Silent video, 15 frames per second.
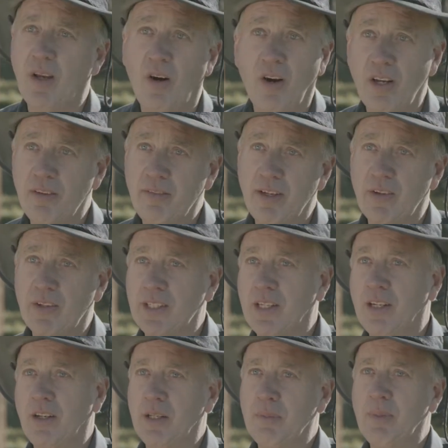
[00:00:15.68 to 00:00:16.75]
I live here at
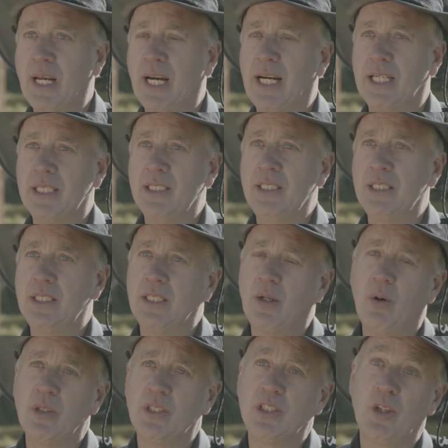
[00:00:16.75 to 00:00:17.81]
Glebe Garden, so
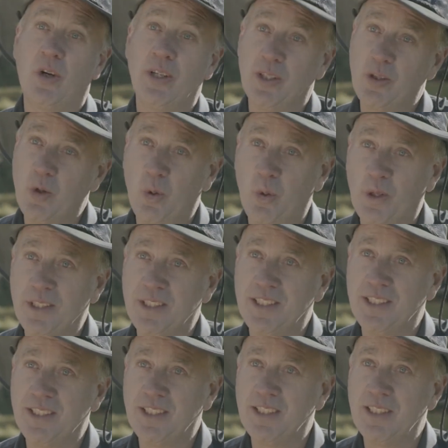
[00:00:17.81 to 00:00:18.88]
I decided to call it
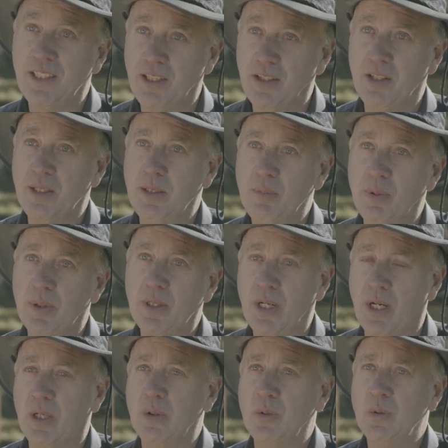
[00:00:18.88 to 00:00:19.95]
Glebe
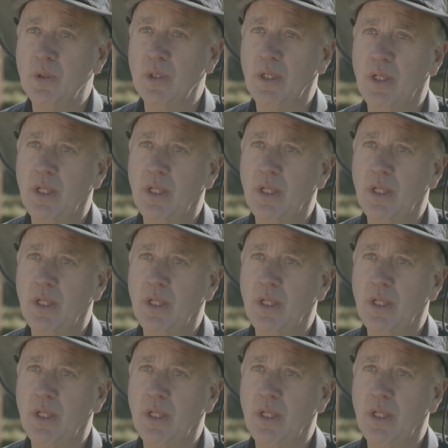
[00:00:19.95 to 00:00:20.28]
Gold,